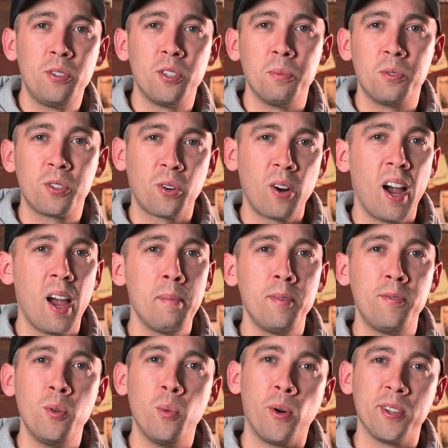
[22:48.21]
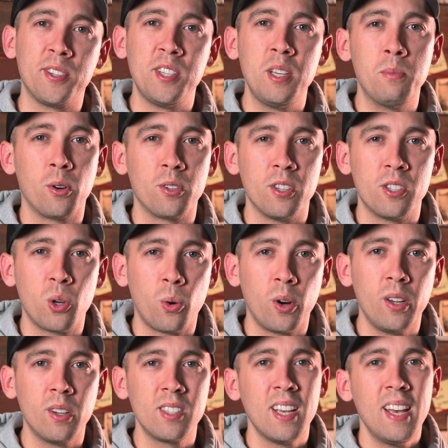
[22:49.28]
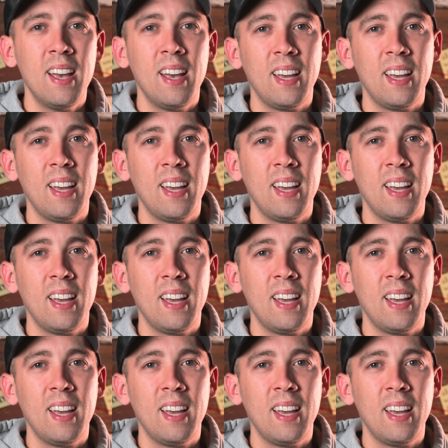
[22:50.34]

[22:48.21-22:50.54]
subscribe if you wanna see more tutorials,